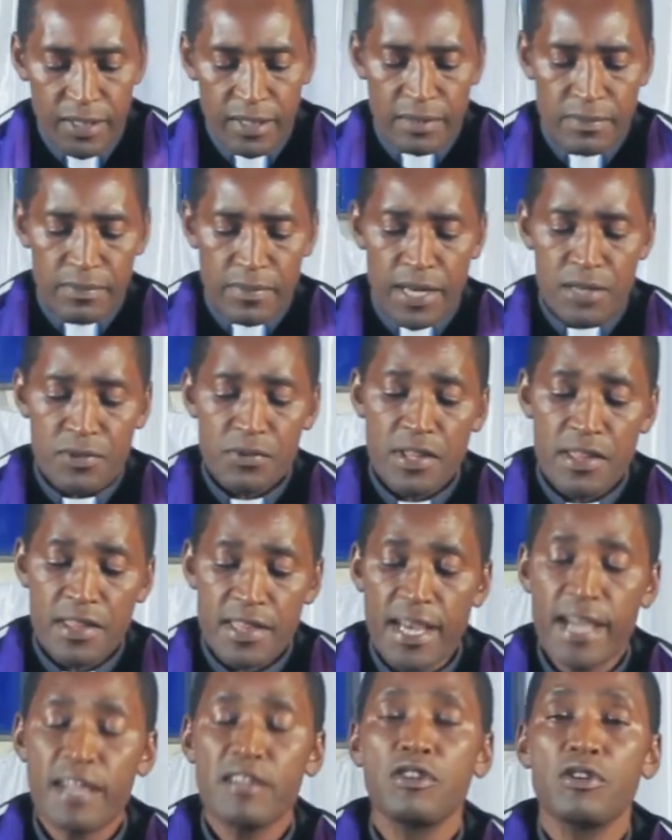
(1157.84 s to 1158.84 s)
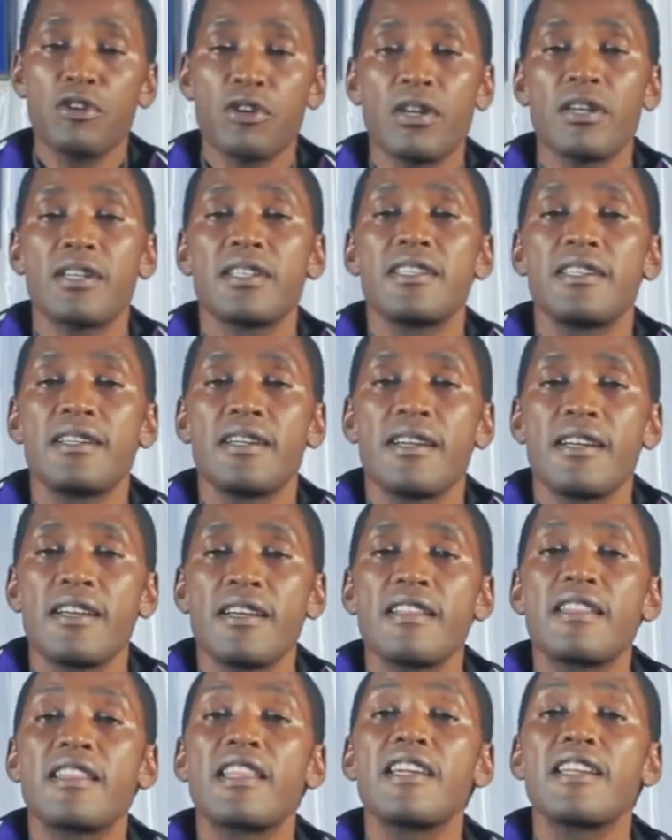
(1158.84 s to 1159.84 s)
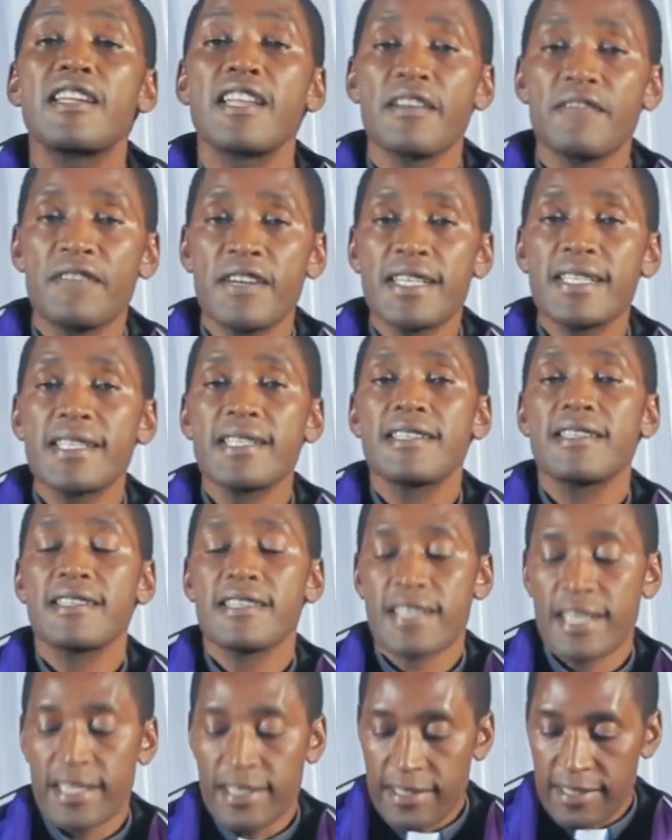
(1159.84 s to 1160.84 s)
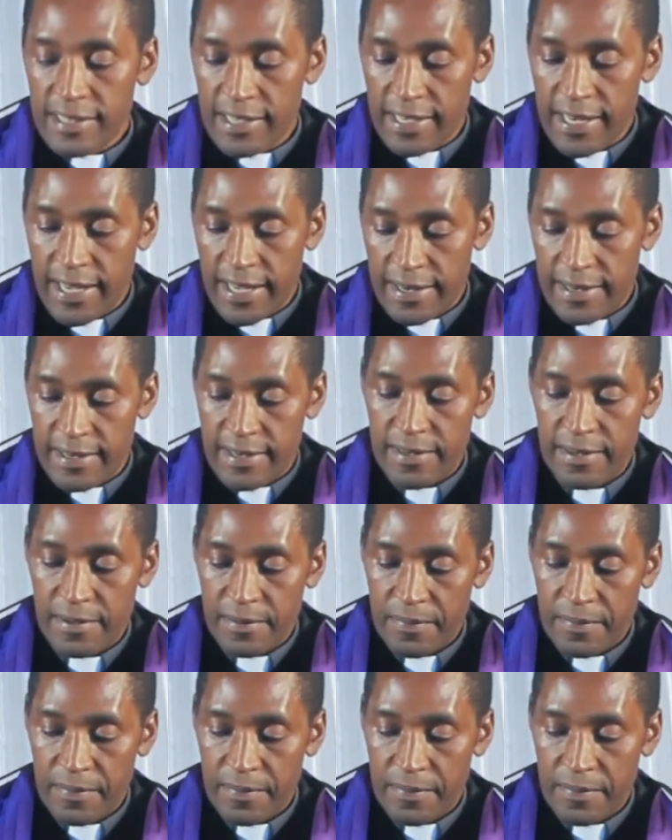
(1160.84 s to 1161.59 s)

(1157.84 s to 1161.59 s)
but we thank God they never succeeded.